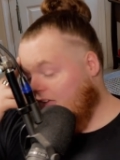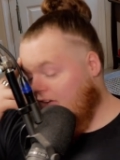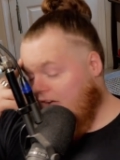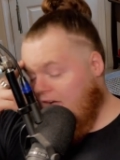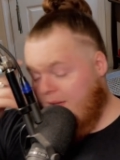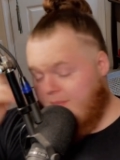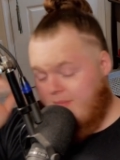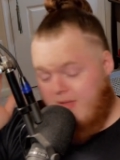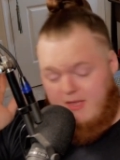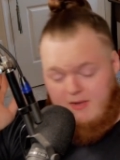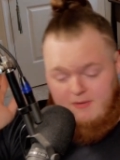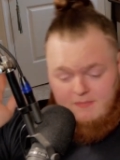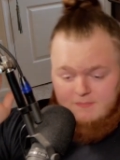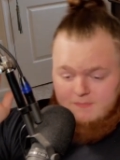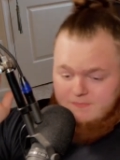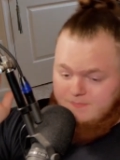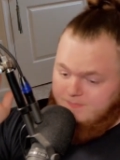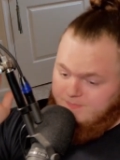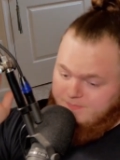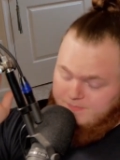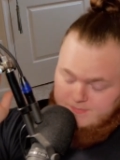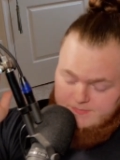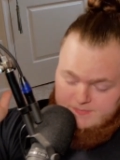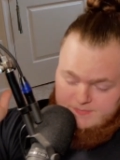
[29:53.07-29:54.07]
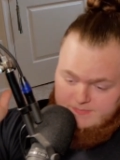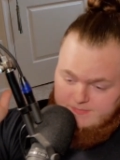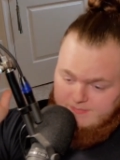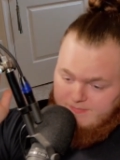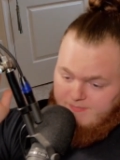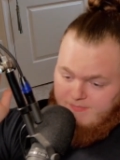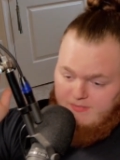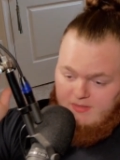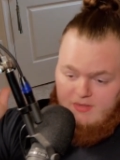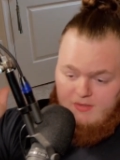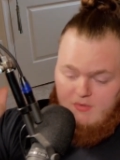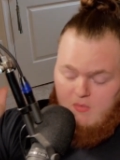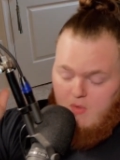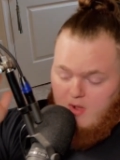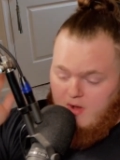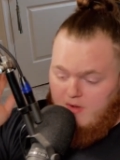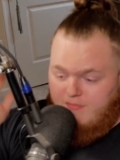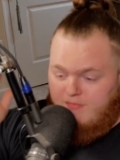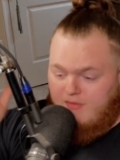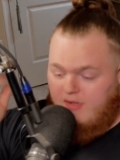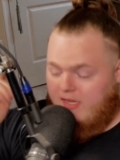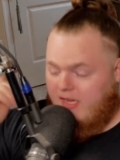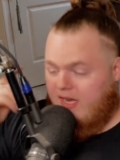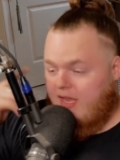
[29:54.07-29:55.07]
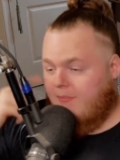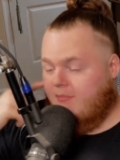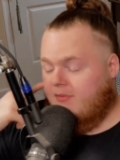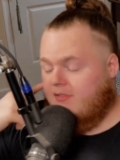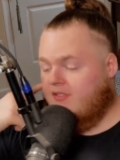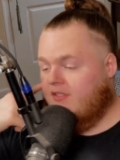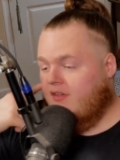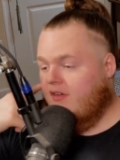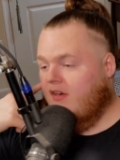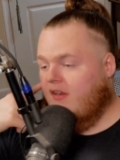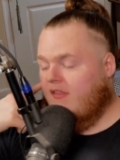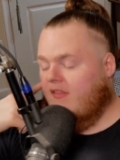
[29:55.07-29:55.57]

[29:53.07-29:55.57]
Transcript: I mean, what a fucking episode.